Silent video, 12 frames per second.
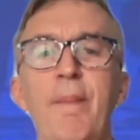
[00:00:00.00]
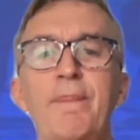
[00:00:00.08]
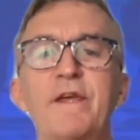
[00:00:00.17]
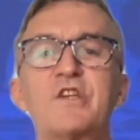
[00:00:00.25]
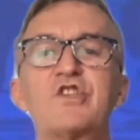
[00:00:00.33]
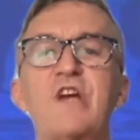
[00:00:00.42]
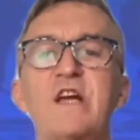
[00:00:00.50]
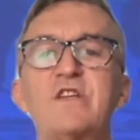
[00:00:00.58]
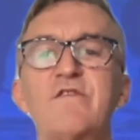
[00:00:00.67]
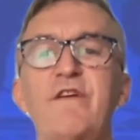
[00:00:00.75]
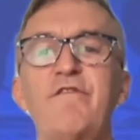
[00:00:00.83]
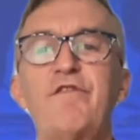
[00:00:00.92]
the exchange
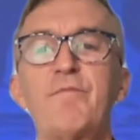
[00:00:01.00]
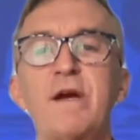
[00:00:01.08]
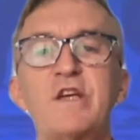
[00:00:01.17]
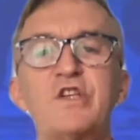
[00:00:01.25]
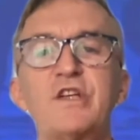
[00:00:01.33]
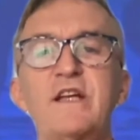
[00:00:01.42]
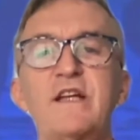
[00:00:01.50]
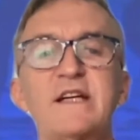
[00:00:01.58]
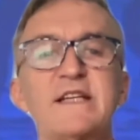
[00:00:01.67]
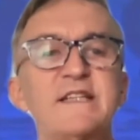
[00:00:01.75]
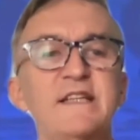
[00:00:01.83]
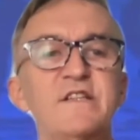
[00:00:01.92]
of information and
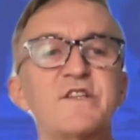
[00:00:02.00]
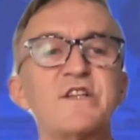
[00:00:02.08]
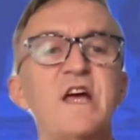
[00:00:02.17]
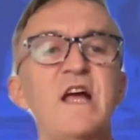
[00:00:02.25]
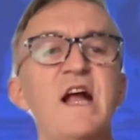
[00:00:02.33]
ideas,